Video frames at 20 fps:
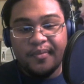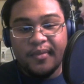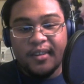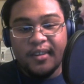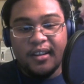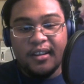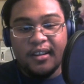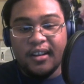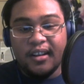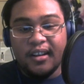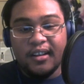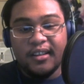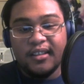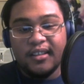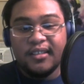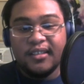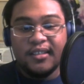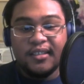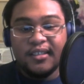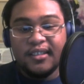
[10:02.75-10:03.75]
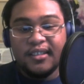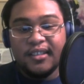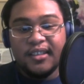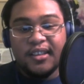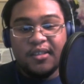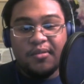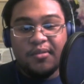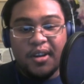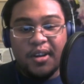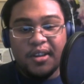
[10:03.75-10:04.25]
Ugh!
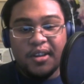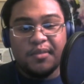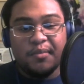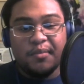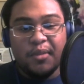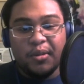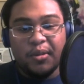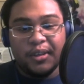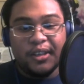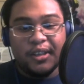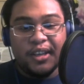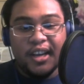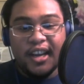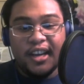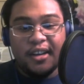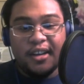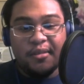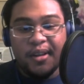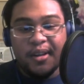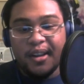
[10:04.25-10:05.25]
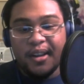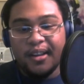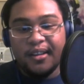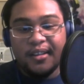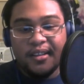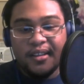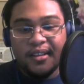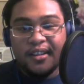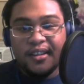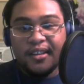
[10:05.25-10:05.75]
Where's Monika anyway?
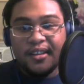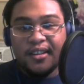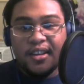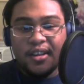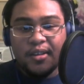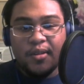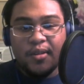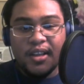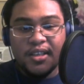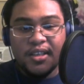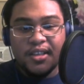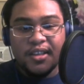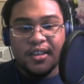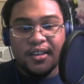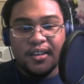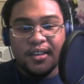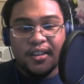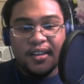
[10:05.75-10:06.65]
Good question.